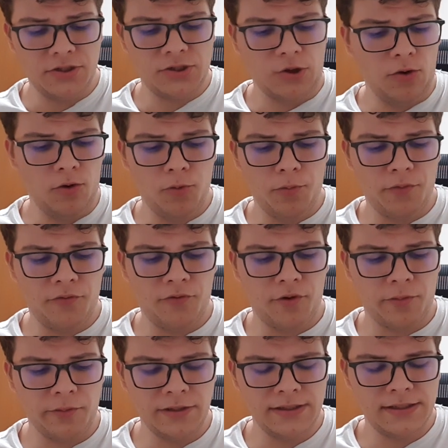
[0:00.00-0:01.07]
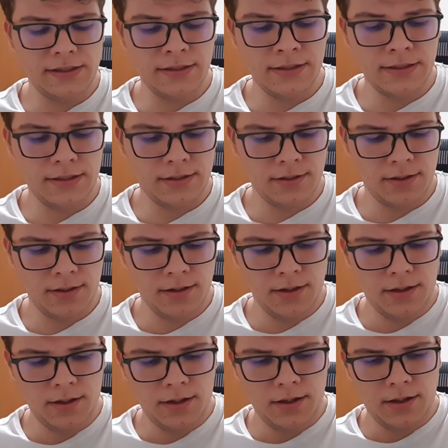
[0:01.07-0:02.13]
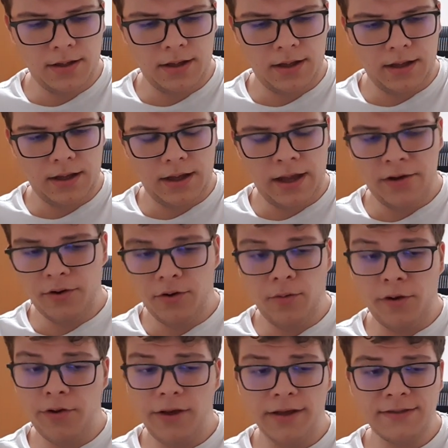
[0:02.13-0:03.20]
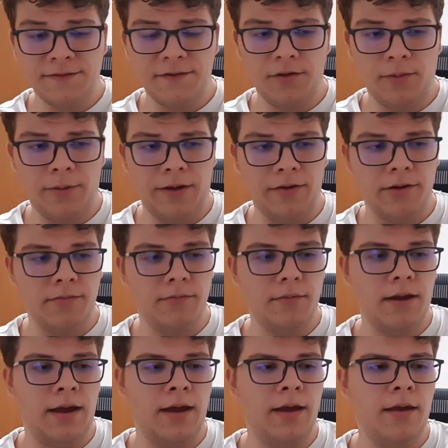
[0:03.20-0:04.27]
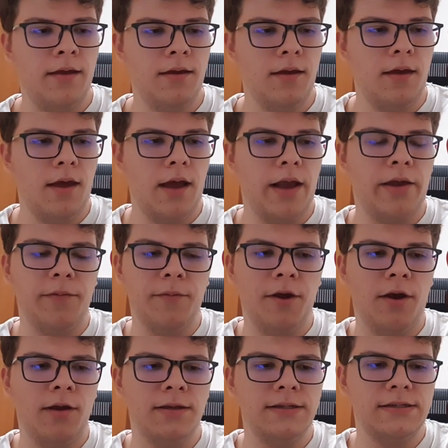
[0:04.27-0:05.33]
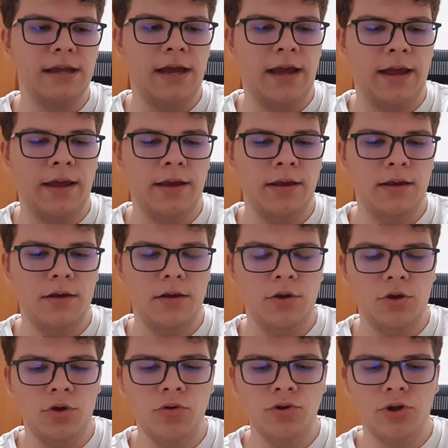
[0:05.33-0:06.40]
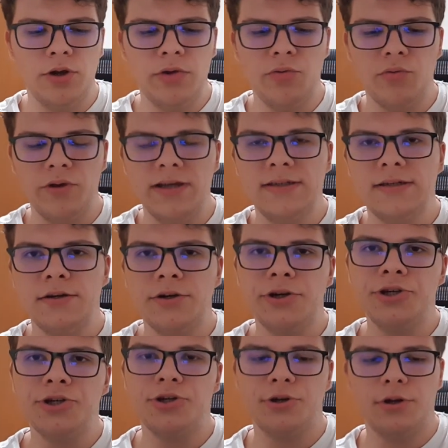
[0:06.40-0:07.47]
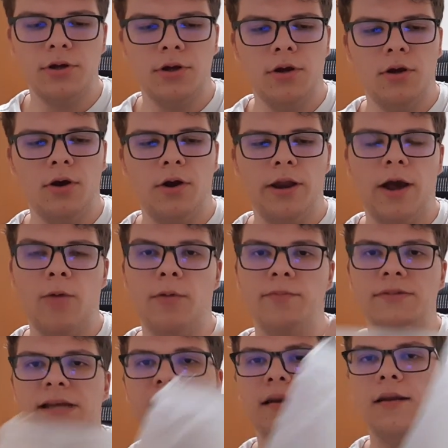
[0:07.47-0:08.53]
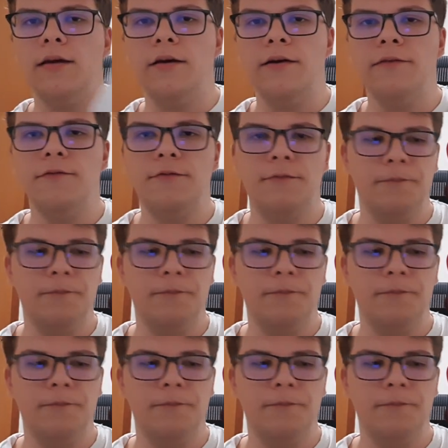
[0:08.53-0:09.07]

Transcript: solo performances. I don't know, what do you guys feel about it? I gotta be honest, I usually research on albums I love,